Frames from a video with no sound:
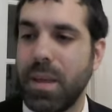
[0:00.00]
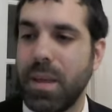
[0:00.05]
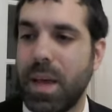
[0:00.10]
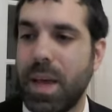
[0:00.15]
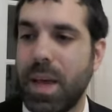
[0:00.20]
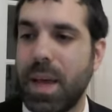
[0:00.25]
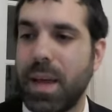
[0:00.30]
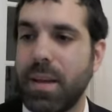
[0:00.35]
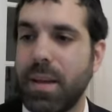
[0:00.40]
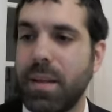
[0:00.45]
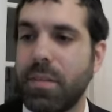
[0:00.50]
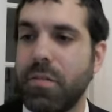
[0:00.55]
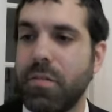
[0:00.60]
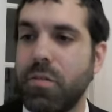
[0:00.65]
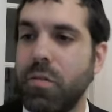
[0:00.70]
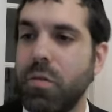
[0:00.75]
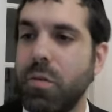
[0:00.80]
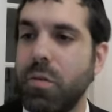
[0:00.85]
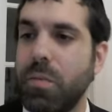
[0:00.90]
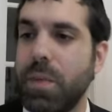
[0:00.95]
And that's
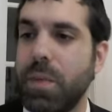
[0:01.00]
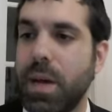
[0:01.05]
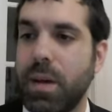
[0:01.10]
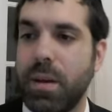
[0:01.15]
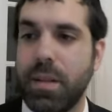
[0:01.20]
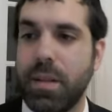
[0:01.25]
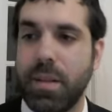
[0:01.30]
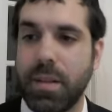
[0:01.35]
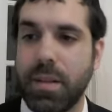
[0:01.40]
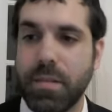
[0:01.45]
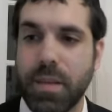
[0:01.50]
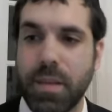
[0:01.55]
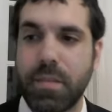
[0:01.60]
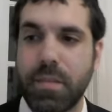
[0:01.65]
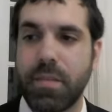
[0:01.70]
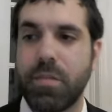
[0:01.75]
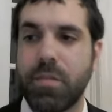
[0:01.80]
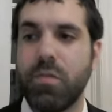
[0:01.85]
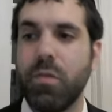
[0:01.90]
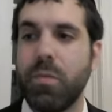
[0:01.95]
true about, in this case,
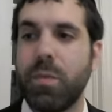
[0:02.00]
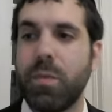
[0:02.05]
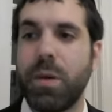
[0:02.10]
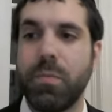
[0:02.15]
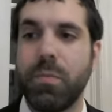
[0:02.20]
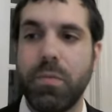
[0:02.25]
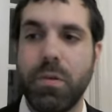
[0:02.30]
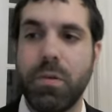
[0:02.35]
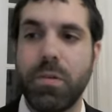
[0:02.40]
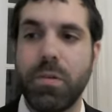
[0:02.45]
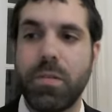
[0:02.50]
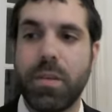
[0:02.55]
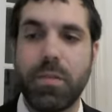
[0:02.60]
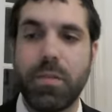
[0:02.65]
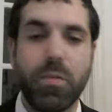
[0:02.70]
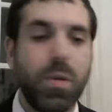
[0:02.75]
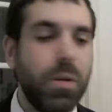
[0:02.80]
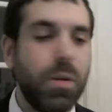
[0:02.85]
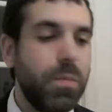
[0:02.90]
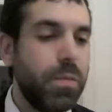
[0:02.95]
it's true about produce as
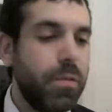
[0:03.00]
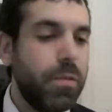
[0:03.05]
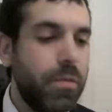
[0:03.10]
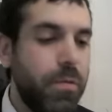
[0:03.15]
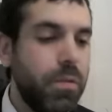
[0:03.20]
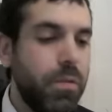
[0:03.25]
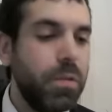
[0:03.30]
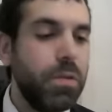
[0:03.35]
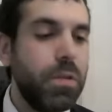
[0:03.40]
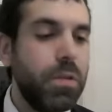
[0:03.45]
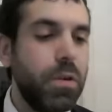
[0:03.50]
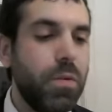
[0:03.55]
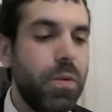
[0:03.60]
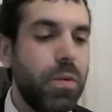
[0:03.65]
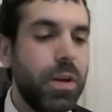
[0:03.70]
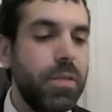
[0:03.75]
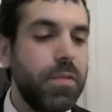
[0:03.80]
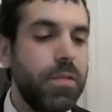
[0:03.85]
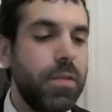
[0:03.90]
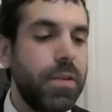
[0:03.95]
well. Before the
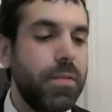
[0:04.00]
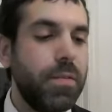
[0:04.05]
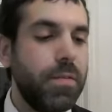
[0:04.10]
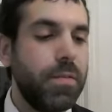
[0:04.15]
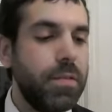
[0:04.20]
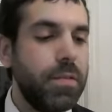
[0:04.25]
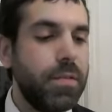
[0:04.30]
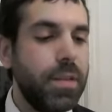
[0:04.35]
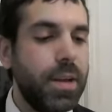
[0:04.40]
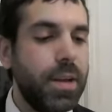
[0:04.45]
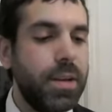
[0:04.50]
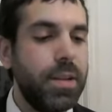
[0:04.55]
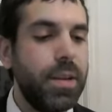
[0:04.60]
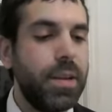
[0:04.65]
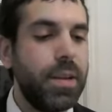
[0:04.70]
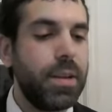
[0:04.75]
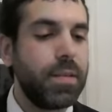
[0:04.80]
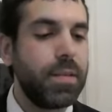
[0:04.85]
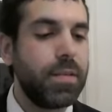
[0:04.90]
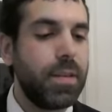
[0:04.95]
question, in verse
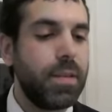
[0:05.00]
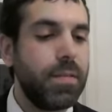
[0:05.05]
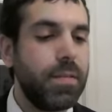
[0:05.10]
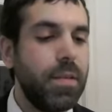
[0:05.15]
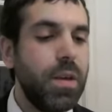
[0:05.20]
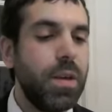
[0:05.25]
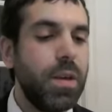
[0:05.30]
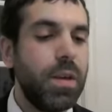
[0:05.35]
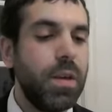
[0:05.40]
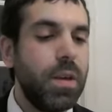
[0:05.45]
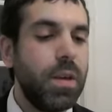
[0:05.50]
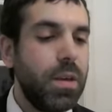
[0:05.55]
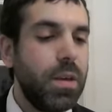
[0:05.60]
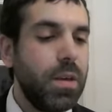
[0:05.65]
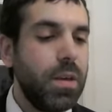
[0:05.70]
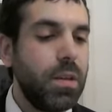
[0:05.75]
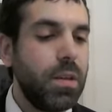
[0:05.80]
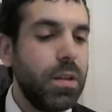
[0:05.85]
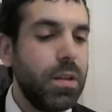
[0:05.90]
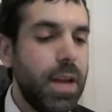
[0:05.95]
19, it says,
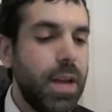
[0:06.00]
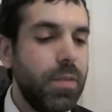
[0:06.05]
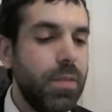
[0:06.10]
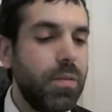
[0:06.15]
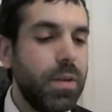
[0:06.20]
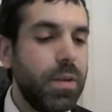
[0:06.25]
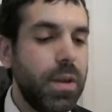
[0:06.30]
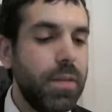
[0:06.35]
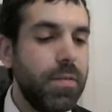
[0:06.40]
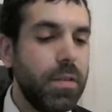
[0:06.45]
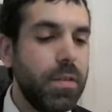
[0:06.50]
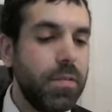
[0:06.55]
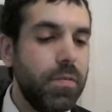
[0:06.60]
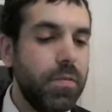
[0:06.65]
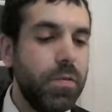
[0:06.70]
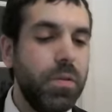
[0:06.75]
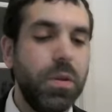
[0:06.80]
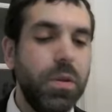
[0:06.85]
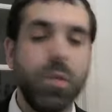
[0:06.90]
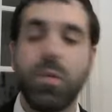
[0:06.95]
the land will give its
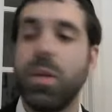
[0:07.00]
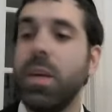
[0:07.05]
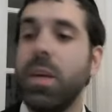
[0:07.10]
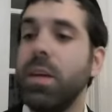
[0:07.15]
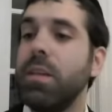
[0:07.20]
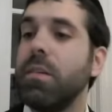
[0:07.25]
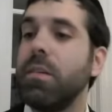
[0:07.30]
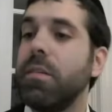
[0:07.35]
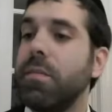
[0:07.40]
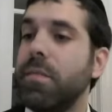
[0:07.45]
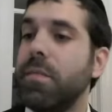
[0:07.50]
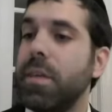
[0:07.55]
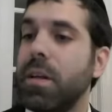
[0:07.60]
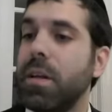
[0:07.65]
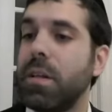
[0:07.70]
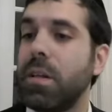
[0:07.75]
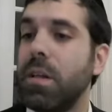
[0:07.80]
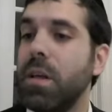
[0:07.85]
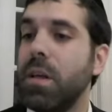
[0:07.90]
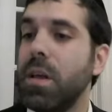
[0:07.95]
fruit, you will eat your
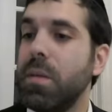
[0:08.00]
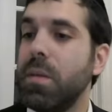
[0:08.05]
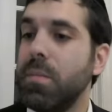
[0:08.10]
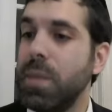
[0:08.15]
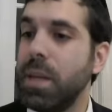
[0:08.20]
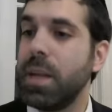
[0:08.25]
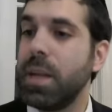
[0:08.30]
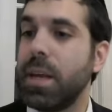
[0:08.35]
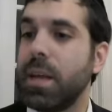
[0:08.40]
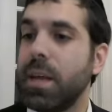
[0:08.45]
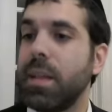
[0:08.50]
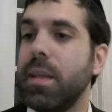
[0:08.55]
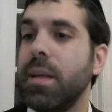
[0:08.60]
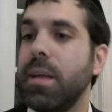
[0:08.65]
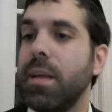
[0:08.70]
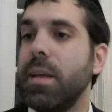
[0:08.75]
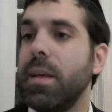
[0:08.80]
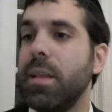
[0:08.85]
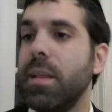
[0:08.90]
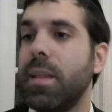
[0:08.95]
fill, meaning
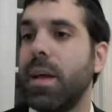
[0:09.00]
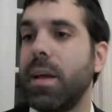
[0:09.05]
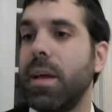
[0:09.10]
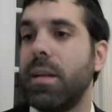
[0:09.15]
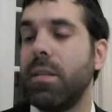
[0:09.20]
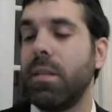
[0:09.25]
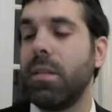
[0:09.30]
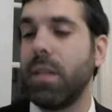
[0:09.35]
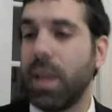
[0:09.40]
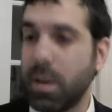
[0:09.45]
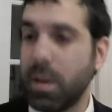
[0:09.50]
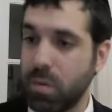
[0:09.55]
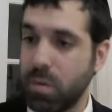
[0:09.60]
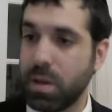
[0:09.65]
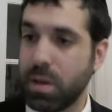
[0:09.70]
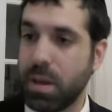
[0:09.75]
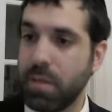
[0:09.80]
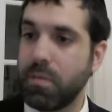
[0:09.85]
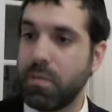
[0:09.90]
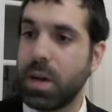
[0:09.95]
that the land will
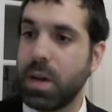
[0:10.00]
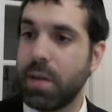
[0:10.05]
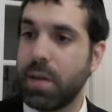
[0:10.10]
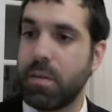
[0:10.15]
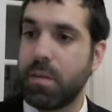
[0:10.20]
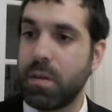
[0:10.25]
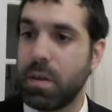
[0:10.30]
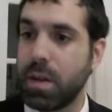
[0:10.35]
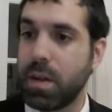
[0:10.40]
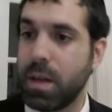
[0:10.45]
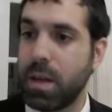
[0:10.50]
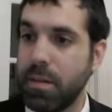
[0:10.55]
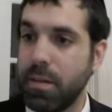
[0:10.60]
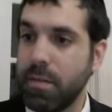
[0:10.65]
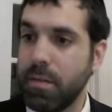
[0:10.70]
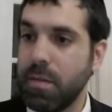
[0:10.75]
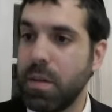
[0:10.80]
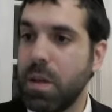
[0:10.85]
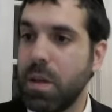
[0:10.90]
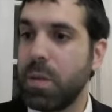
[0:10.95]
give whatever it'll give,
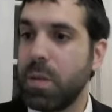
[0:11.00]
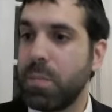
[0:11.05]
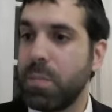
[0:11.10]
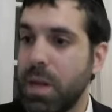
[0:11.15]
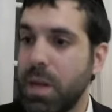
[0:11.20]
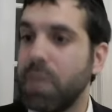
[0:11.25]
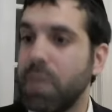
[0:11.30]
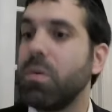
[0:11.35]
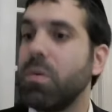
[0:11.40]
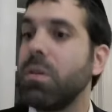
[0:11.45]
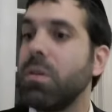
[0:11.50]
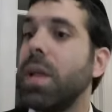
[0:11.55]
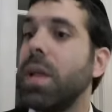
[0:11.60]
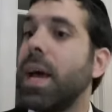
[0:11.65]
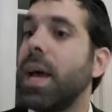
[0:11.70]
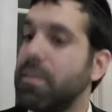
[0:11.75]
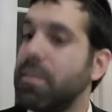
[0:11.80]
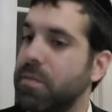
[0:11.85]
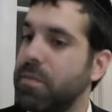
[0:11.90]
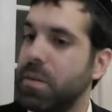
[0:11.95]
but it will
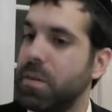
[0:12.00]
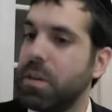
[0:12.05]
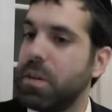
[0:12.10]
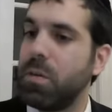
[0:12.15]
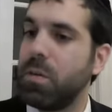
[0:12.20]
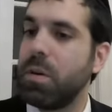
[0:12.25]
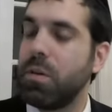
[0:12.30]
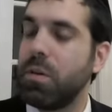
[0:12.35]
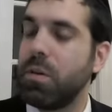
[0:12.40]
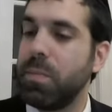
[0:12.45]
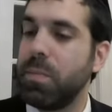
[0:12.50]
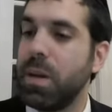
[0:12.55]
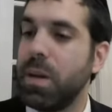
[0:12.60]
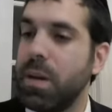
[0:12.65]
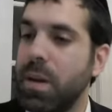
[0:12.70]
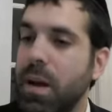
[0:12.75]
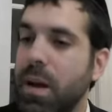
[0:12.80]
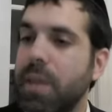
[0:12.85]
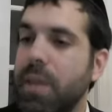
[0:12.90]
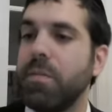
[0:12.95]
last for you. It'll be
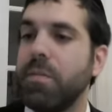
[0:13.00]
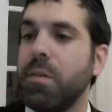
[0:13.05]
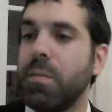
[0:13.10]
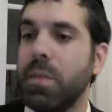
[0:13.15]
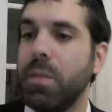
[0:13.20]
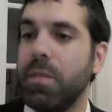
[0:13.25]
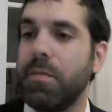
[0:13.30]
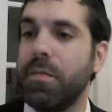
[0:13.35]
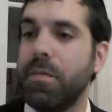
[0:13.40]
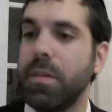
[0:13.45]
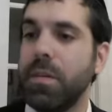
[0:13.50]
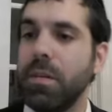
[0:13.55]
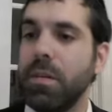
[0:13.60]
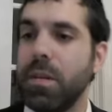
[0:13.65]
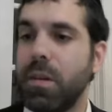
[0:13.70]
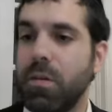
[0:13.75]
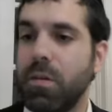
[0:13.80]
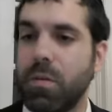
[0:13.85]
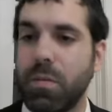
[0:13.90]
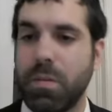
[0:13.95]
enough. You'll be filled.
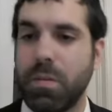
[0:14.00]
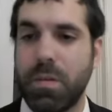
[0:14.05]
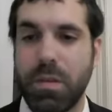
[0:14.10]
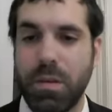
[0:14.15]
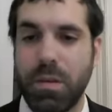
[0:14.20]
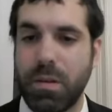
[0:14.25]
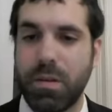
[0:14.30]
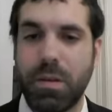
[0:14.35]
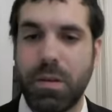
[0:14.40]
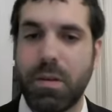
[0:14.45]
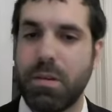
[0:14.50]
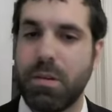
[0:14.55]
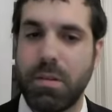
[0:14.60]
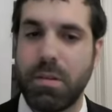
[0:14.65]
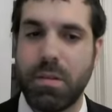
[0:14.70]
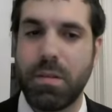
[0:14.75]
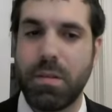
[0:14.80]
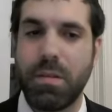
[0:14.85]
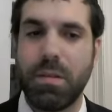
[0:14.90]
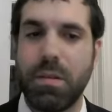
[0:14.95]
It'll the our,
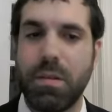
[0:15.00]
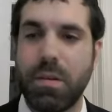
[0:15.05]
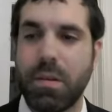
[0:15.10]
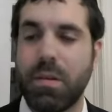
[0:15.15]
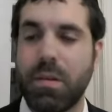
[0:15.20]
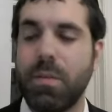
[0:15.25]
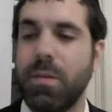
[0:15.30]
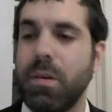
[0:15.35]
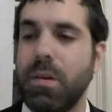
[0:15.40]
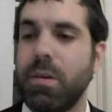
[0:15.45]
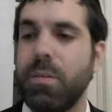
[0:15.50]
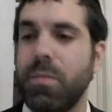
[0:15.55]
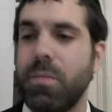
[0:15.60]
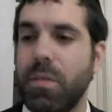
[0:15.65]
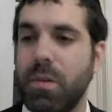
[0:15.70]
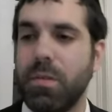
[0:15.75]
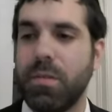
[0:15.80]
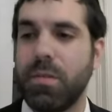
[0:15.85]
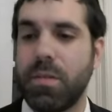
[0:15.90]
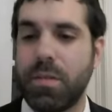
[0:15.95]
the Gemara
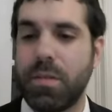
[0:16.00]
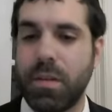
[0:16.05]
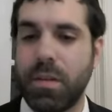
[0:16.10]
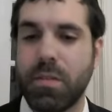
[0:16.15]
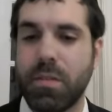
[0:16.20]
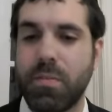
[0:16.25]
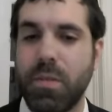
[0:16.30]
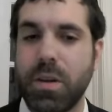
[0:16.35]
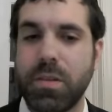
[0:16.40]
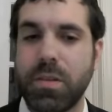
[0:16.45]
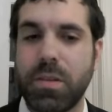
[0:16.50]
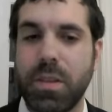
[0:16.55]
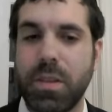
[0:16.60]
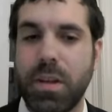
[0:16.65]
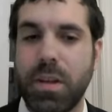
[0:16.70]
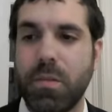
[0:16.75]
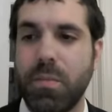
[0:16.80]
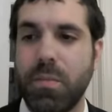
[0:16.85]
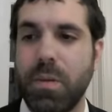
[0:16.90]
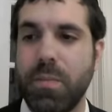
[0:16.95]
uses an expression that
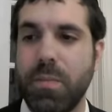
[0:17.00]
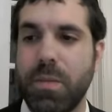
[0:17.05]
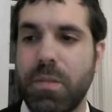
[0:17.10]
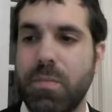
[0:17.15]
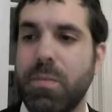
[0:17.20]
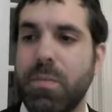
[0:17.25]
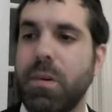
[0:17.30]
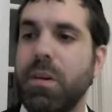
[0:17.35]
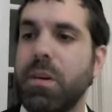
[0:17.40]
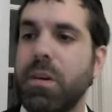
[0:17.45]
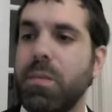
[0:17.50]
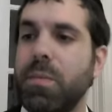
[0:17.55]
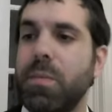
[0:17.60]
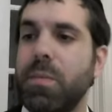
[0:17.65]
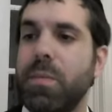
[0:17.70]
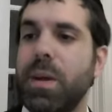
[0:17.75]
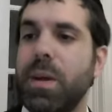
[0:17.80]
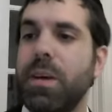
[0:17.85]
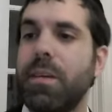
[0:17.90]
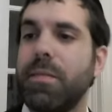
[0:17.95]
it'll be misbarech
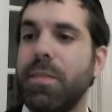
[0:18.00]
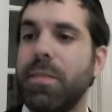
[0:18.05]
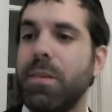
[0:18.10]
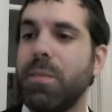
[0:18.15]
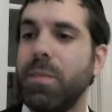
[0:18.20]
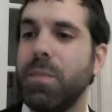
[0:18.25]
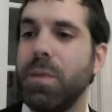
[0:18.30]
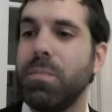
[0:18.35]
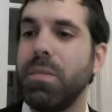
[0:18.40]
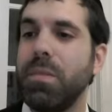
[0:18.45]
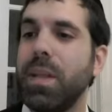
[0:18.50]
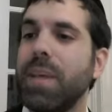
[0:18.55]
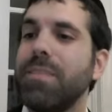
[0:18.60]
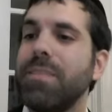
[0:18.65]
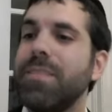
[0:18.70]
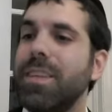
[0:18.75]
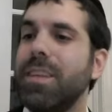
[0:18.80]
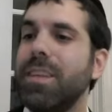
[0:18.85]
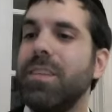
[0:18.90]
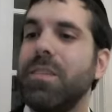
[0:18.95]
b'meyav. It'll be
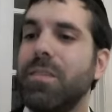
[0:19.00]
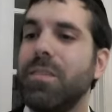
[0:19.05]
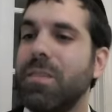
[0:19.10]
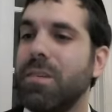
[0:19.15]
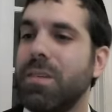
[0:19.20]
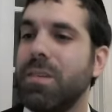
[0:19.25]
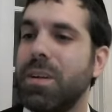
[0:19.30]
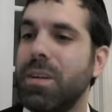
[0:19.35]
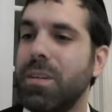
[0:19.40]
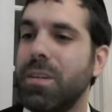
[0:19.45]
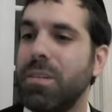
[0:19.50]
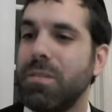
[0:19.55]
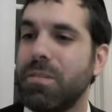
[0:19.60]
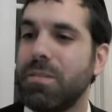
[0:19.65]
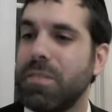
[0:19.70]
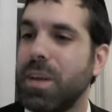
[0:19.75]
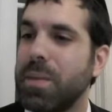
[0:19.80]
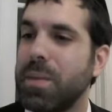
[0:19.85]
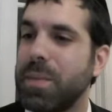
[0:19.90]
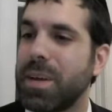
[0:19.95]
blessed in your in your
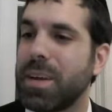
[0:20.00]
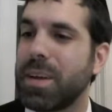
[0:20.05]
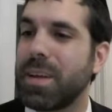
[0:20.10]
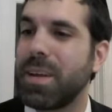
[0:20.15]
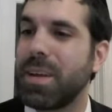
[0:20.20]
stomach.